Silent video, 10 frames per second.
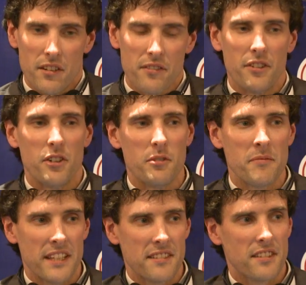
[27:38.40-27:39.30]
for whom
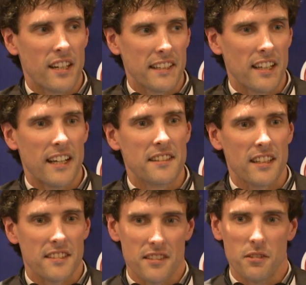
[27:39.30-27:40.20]
these guidelines are
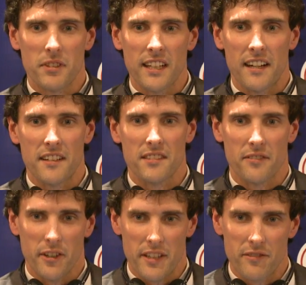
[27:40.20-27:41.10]
still regarded as a
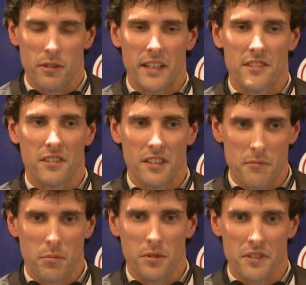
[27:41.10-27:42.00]
very influential and
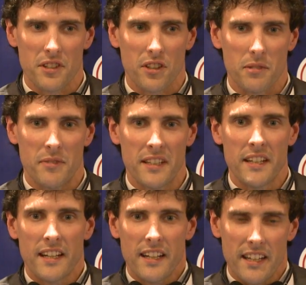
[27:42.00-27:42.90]
important document
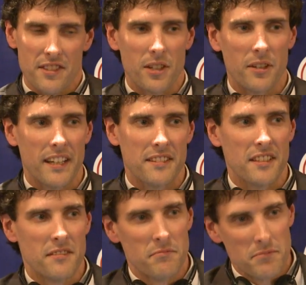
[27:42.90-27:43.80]
in
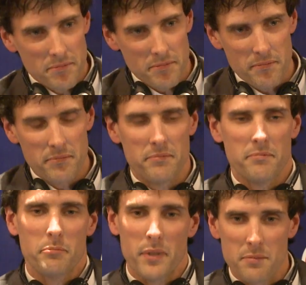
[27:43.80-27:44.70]
showcasing
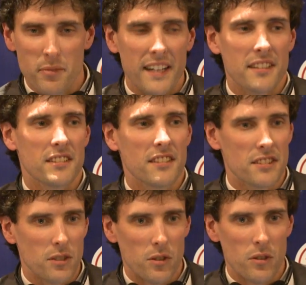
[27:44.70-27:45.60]
best practices
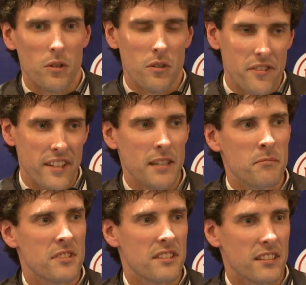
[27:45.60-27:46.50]
or
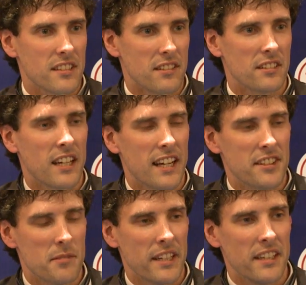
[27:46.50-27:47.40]
themes that can guide
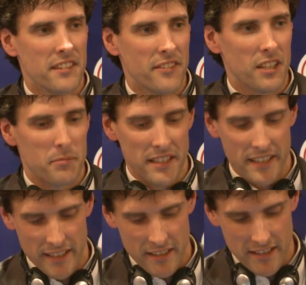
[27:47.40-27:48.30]
them in developing
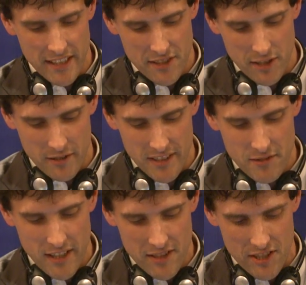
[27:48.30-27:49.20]
their security
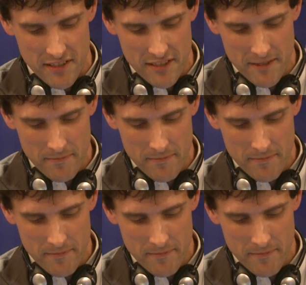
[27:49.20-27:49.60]
strategies.